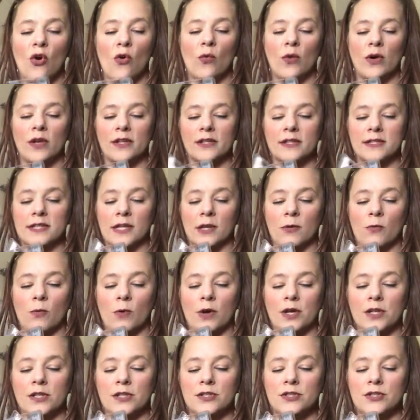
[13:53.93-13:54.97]
Well, let's see.
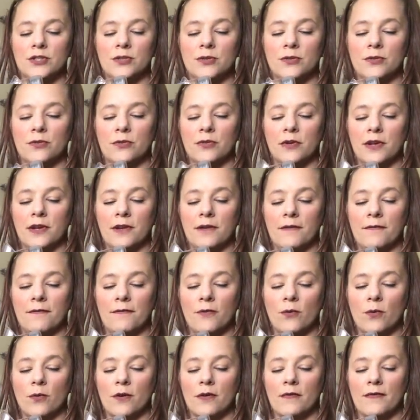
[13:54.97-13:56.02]
1, 2, 3,
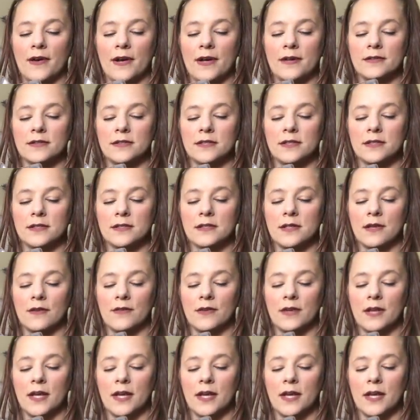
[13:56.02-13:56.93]
4, 5, 6, 7,